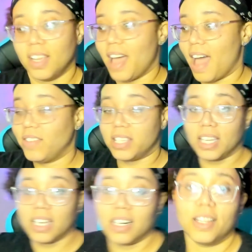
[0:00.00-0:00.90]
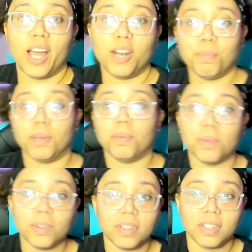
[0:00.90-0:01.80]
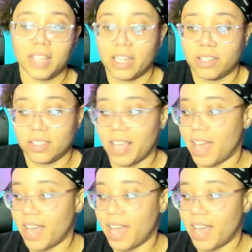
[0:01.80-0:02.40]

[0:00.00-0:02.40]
I've seen a lot of people like just